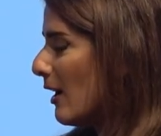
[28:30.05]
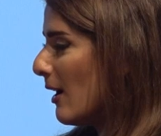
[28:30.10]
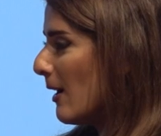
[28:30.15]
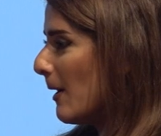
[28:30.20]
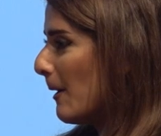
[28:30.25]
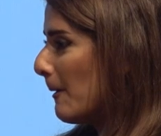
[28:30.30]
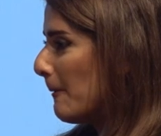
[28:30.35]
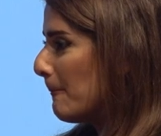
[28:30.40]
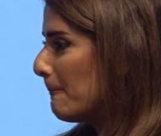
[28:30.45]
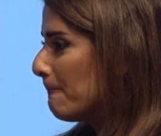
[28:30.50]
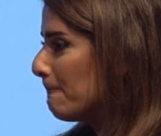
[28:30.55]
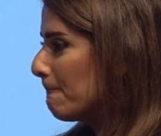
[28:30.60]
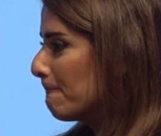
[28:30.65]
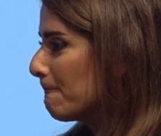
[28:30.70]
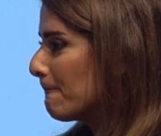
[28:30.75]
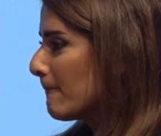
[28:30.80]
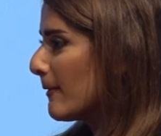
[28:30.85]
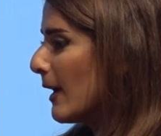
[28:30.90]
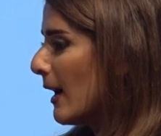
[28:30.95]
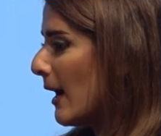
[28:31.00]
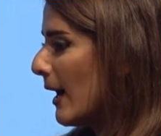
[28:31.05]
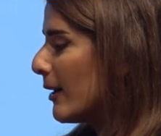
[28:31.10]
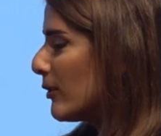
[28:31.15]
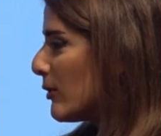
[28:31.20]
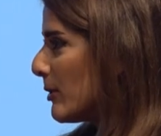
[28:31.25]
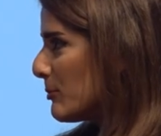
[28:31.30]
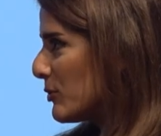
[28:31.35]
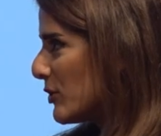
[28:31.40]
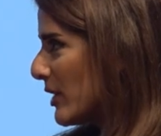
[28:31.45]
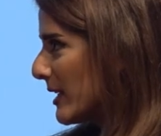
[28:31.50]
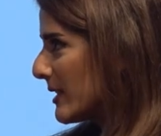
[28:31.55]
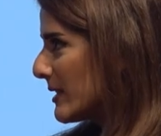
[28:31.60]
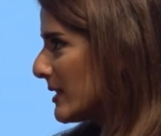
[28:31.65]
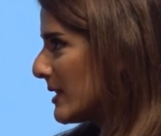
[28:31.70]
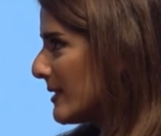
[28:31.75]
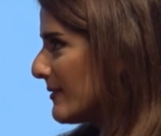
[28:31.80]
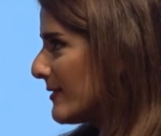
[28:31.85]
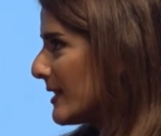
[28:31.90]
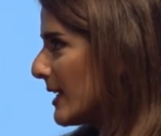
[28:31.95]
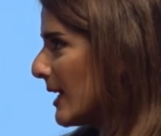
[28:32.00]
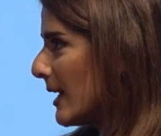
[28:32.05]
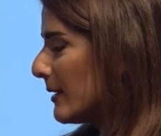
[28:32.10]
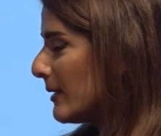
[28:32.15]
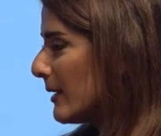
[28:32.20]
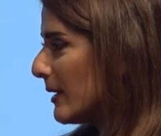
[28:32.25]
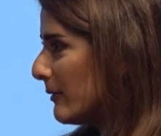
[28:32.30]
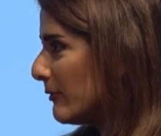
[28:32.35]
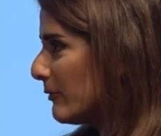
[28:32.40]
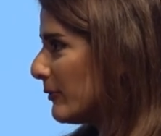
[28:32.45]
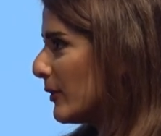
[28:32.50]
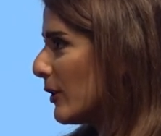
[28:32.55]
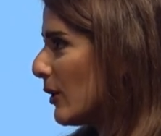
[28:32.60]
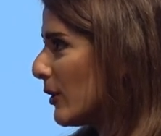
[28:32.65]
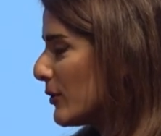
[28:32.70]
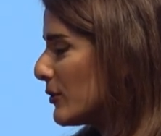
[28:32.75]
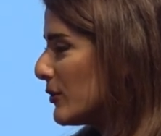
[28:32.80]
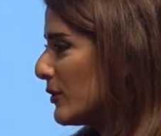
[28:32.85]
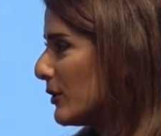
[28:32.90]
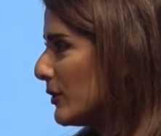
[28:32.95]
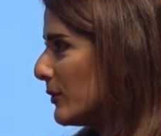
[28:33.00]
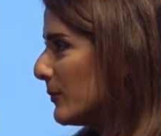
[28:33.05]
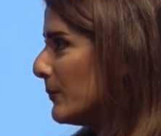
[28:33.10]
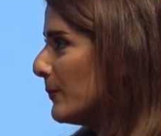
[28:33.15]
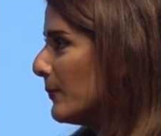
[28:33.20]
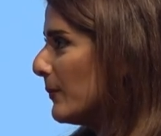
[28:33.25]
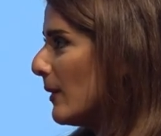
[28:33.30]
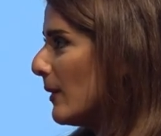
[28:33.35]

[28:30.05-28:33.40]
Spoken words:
our objectives, and if we are to